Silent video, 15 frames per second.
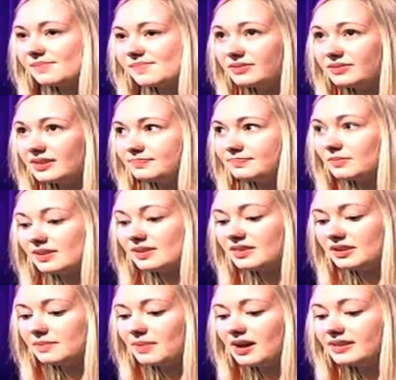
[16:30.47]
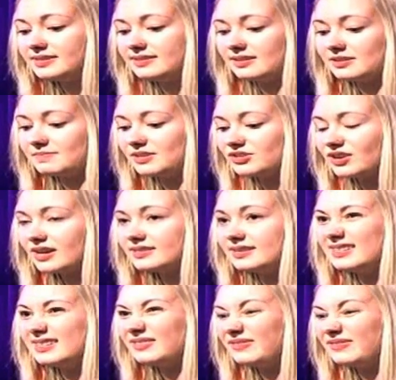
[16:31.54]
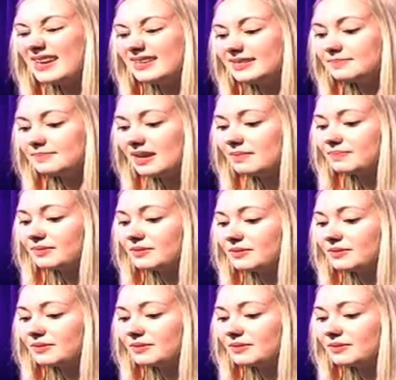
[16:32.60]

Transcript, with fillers: is probably the only party that can be trusted to defend its people,